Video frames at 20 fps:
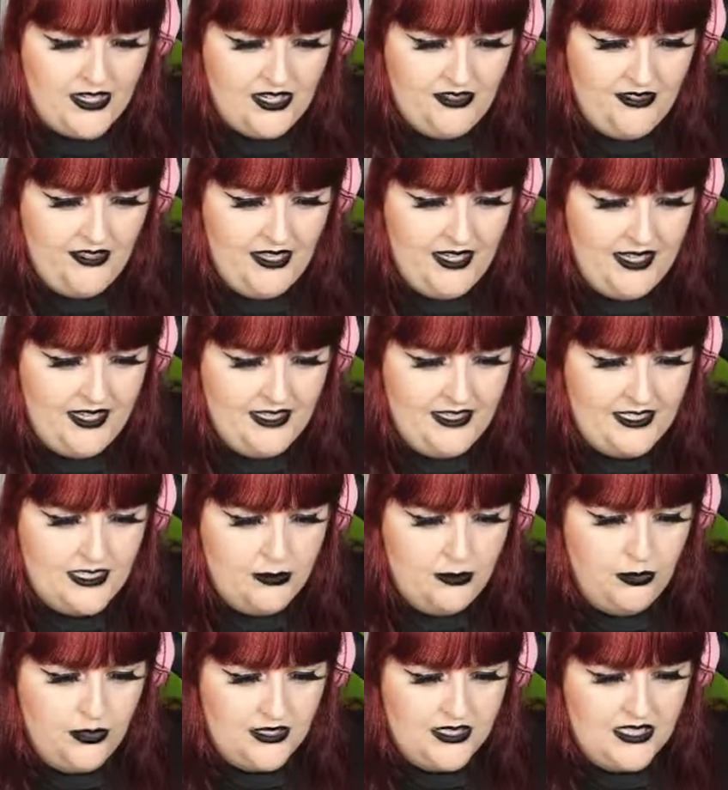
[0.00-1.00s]
I feel like I need to
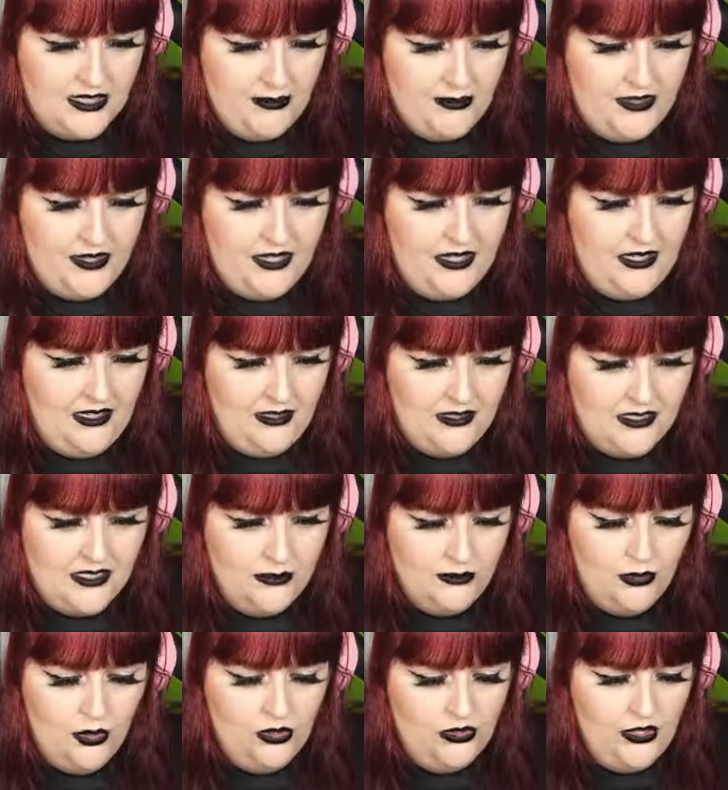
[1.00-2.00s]
put some
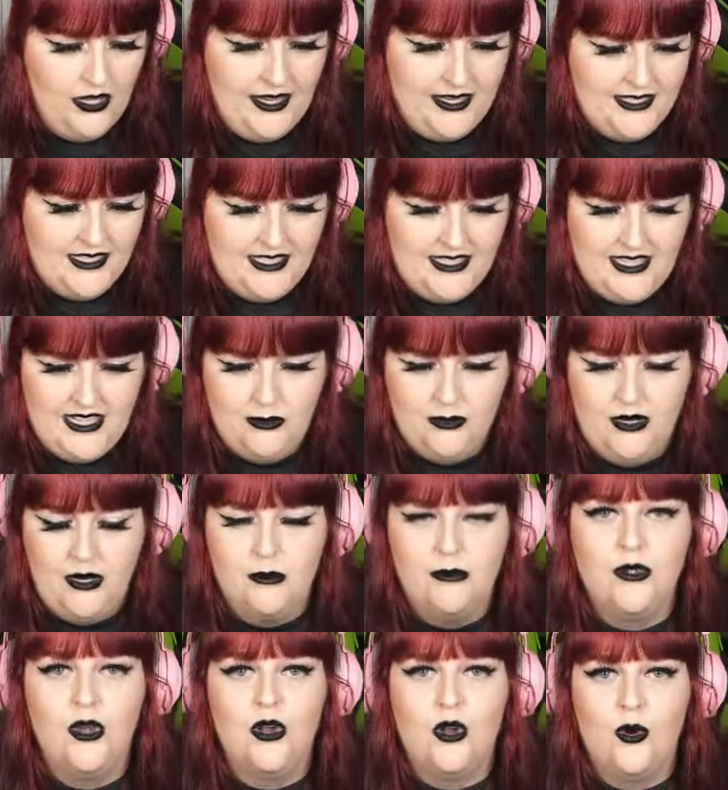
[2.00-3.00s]
more lights in here, but I'm
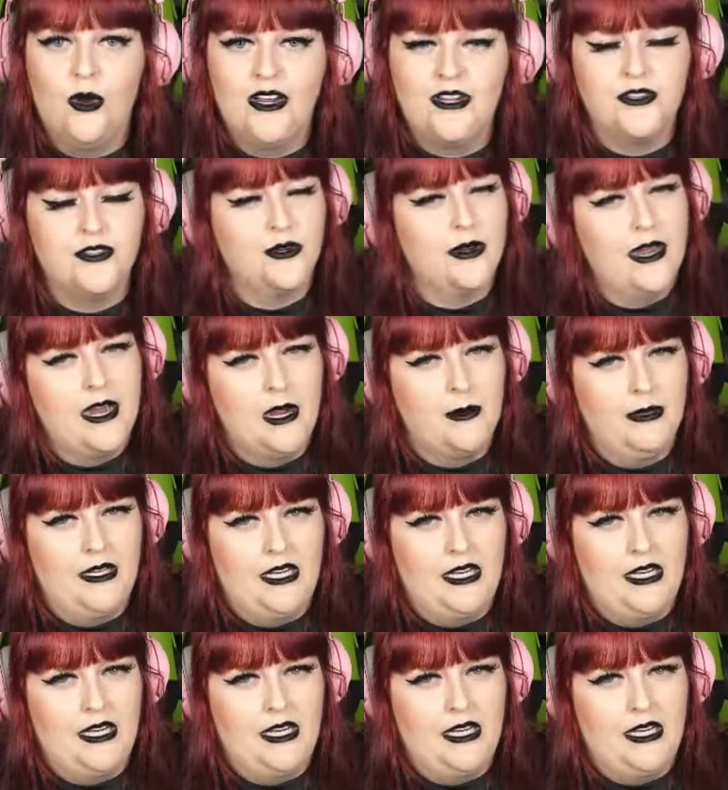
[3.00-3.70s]
not quite sure how I'm going to